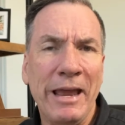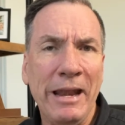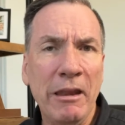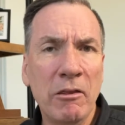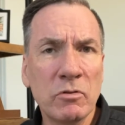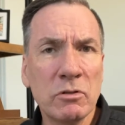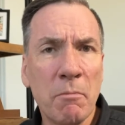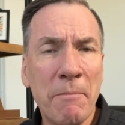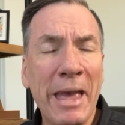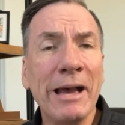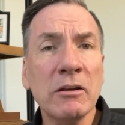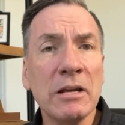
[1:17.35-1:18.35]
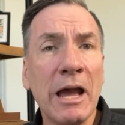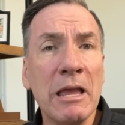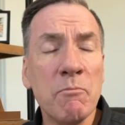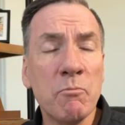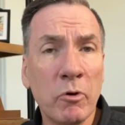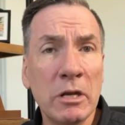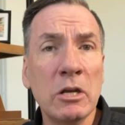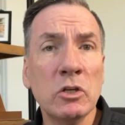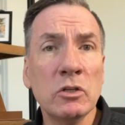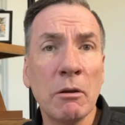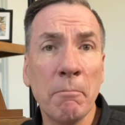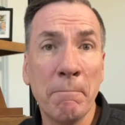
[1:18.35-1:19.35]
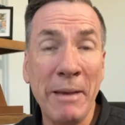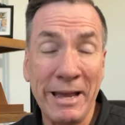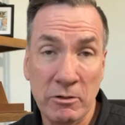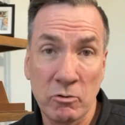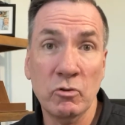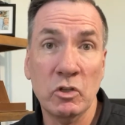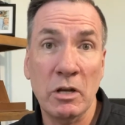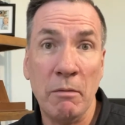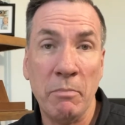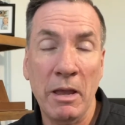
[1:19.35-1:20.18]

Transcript: And it was about a British battleship